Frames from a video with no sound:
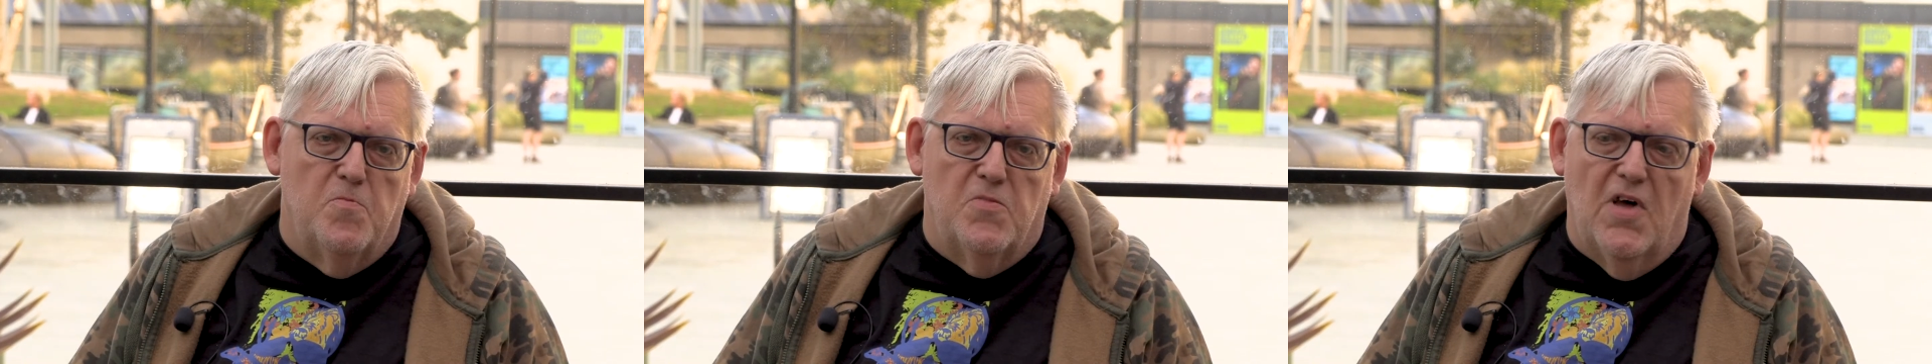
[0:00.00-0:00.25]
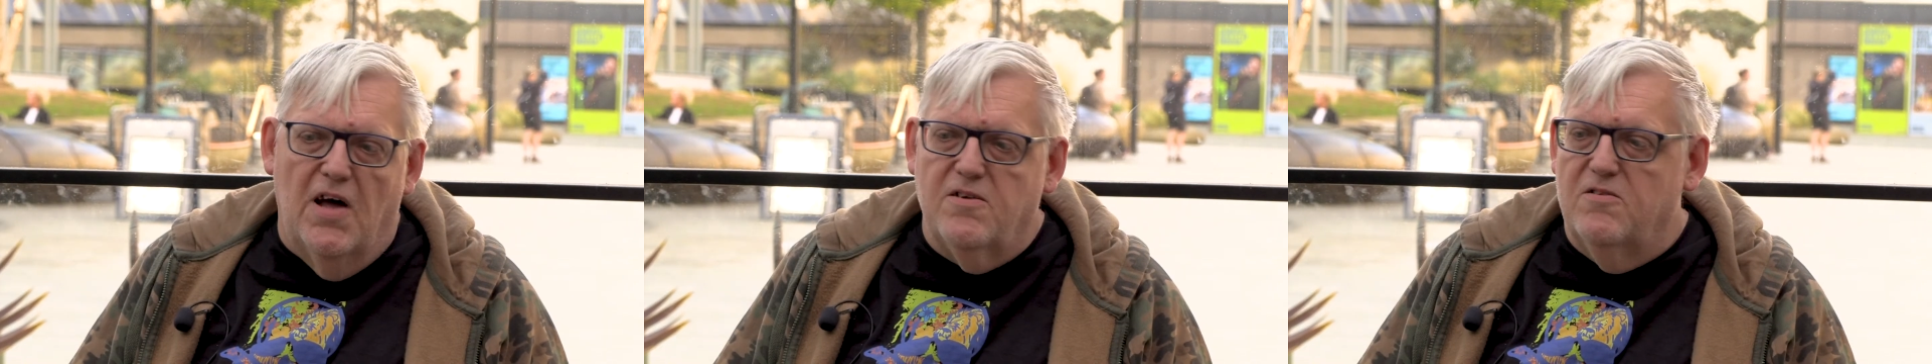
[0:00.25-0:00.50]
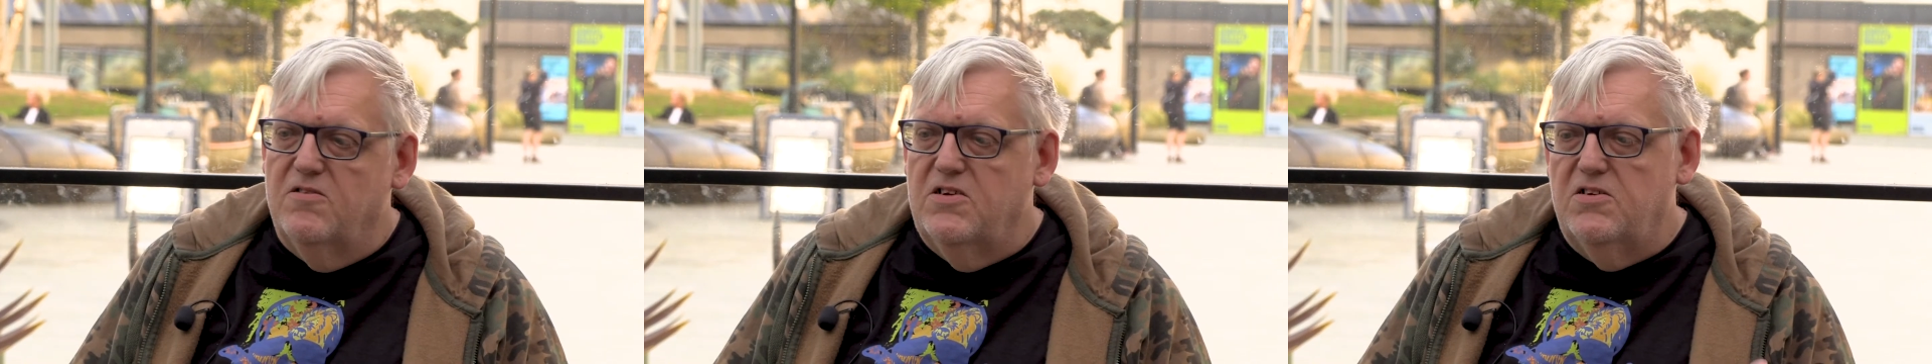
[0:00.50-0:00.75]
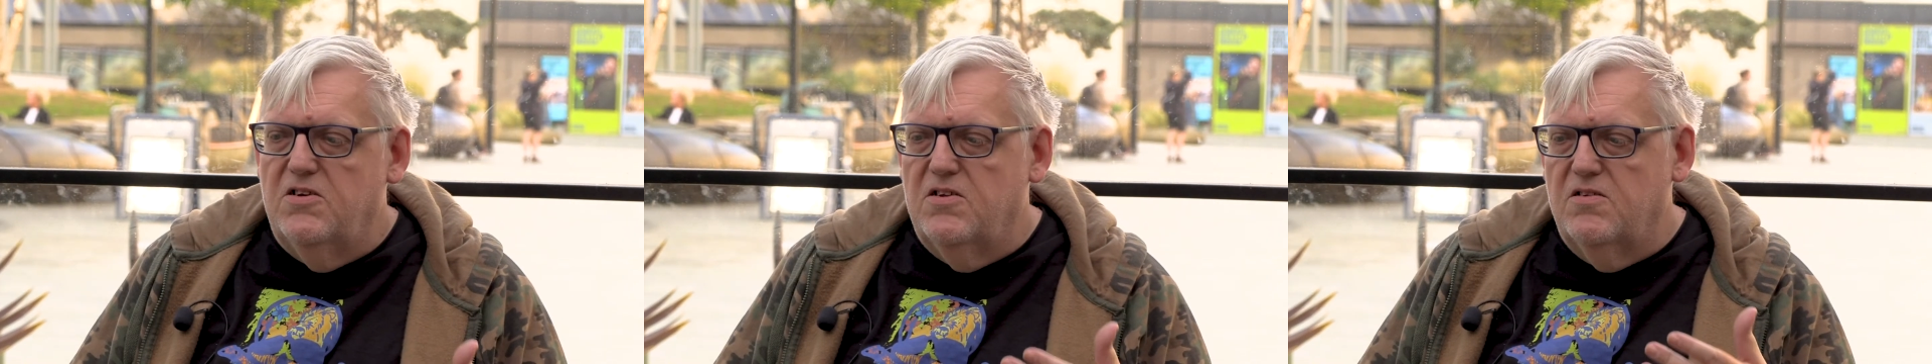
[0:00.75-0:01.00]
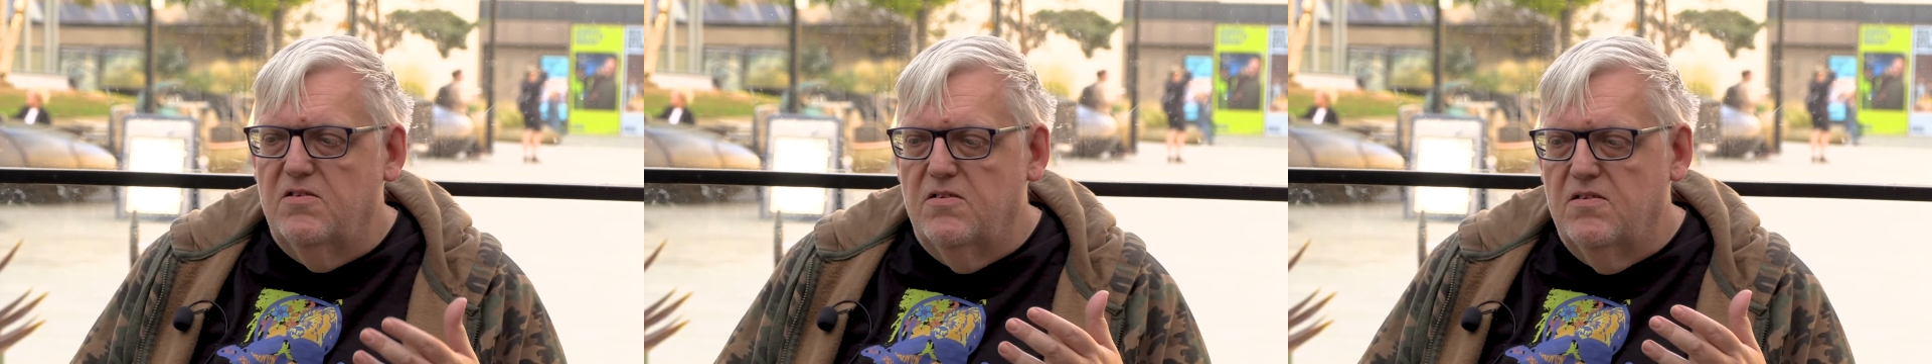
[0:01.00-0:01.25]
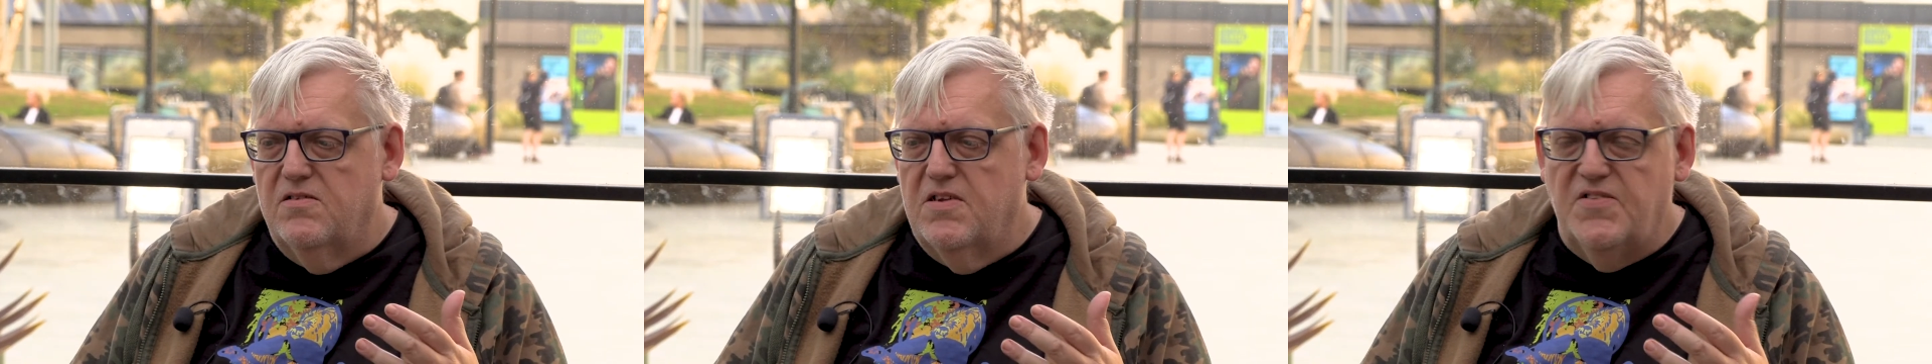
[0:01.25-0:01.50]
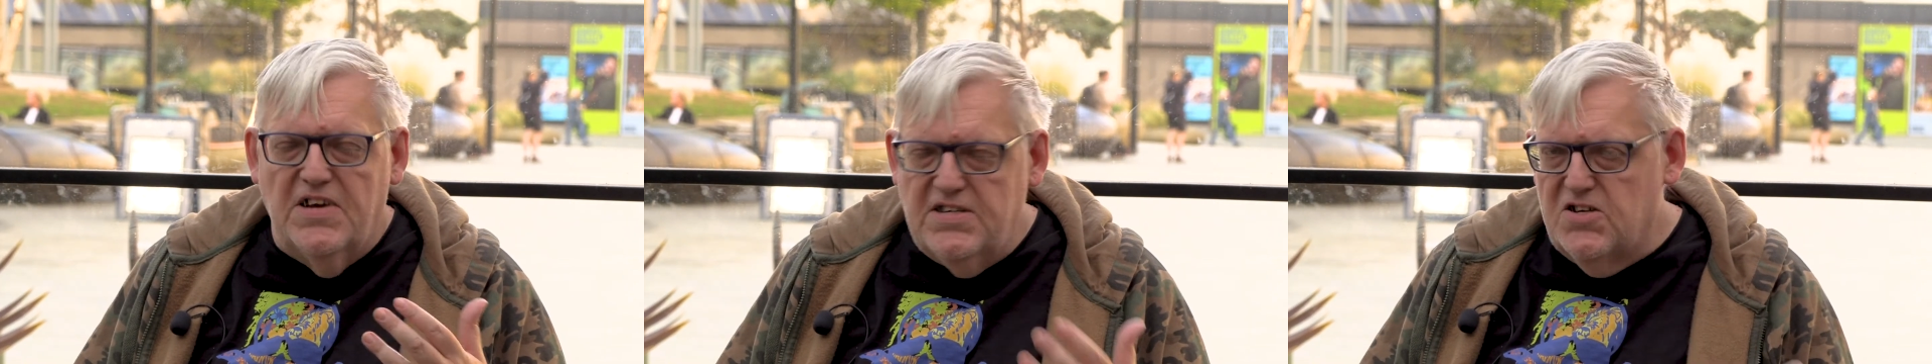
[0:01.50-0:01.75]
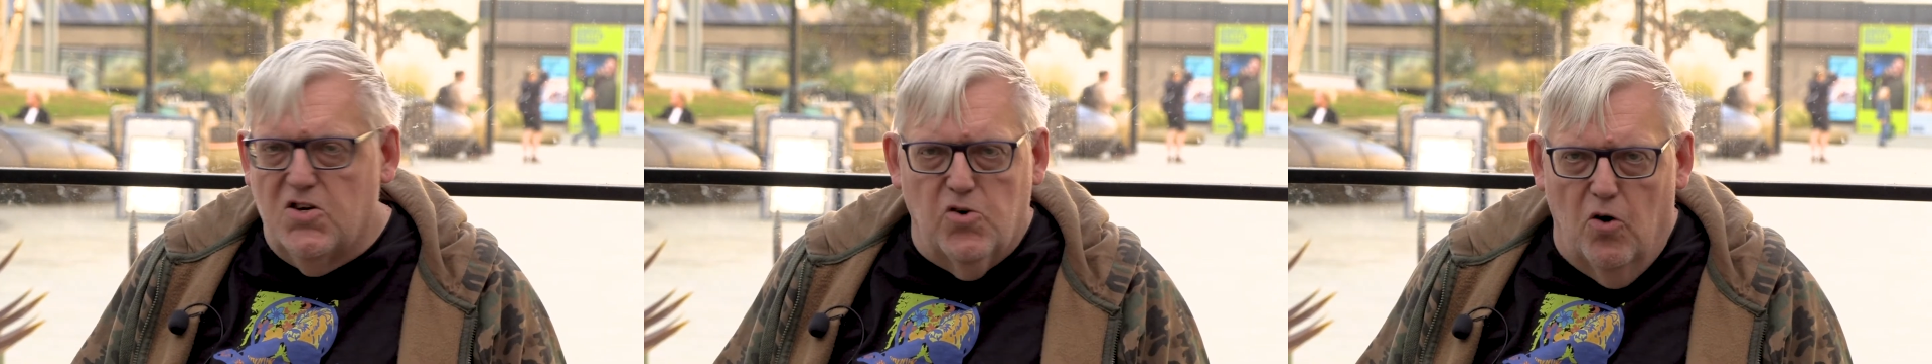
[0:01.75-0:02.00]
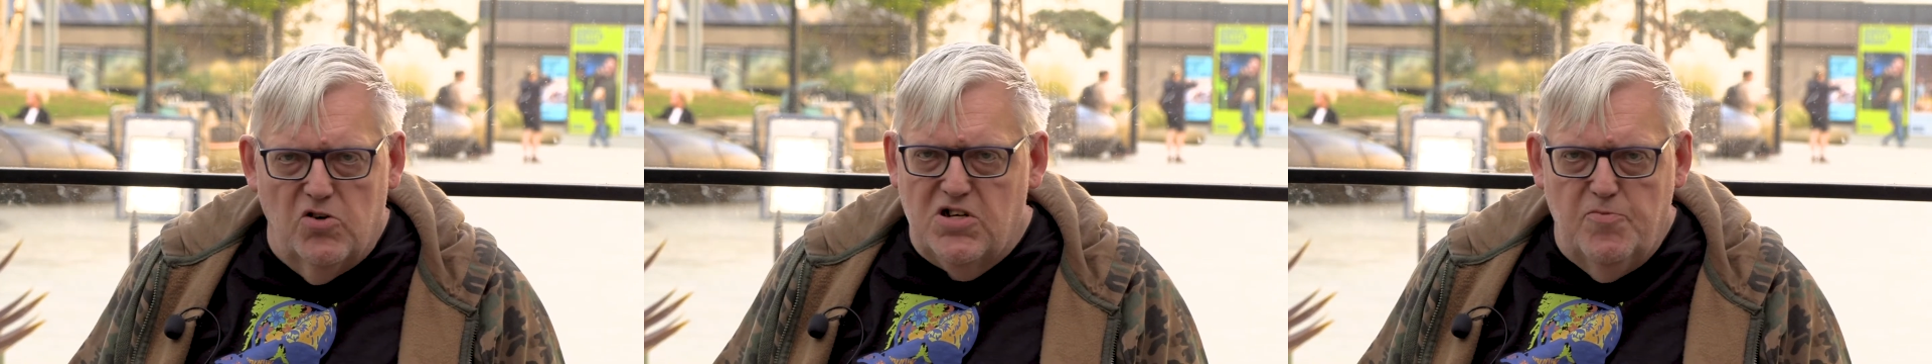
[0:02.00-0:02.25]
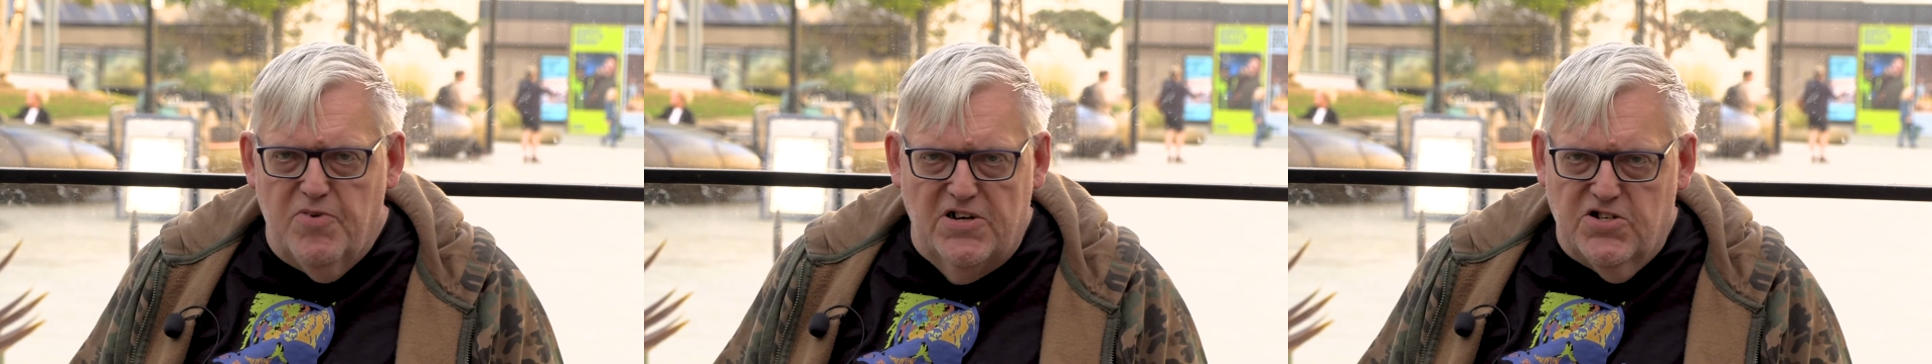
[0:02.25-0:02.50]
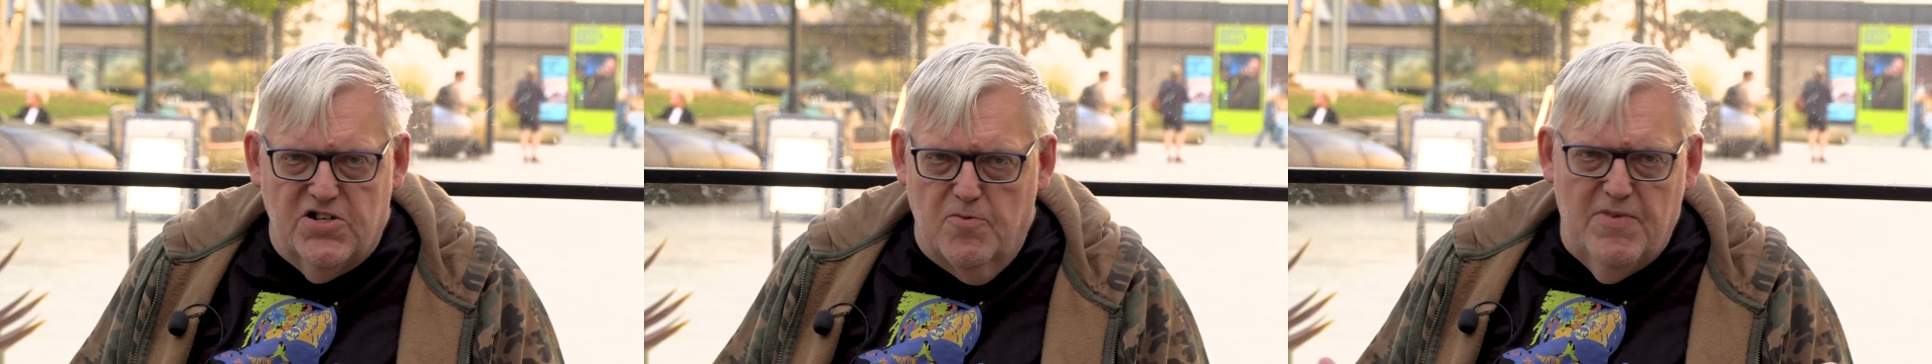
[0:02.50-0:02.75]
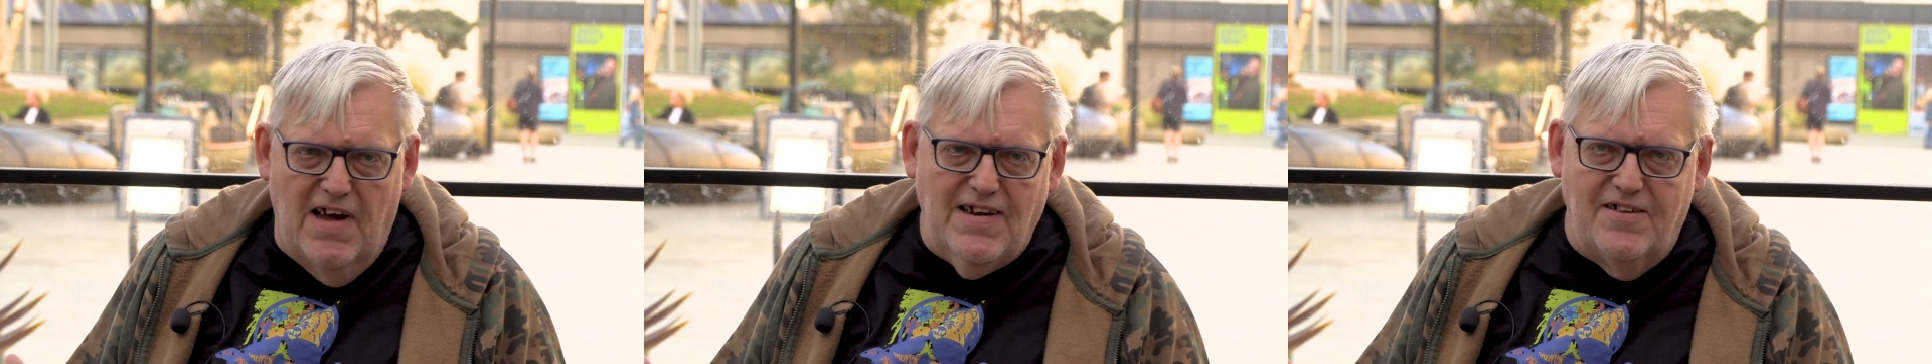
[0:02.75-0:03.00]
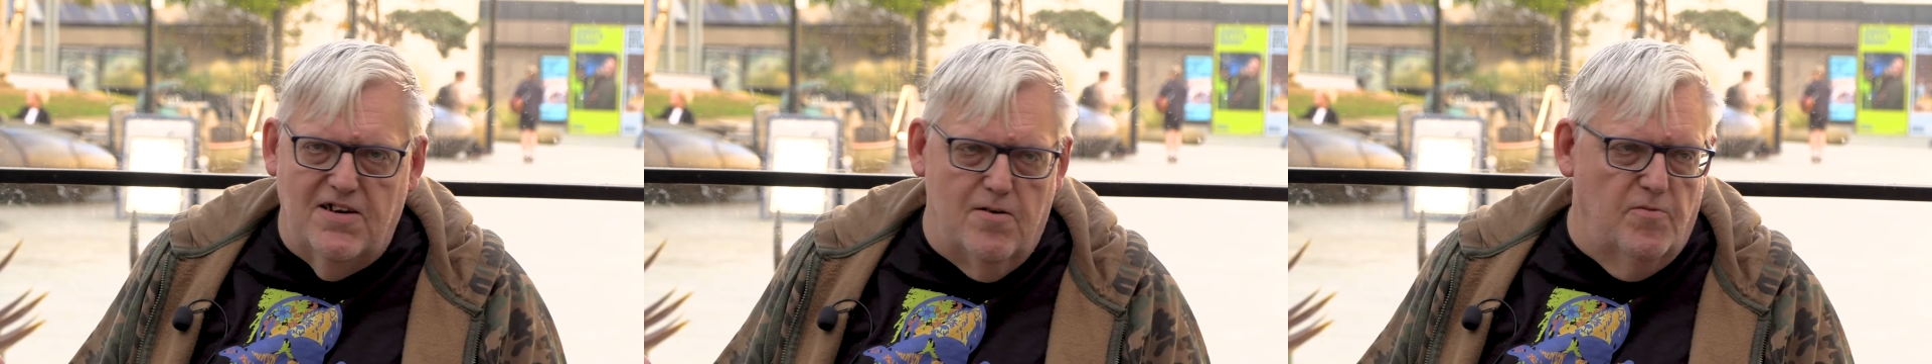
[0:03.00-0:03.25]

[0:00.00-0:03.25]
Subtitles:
And the things that cause you depression can be anything.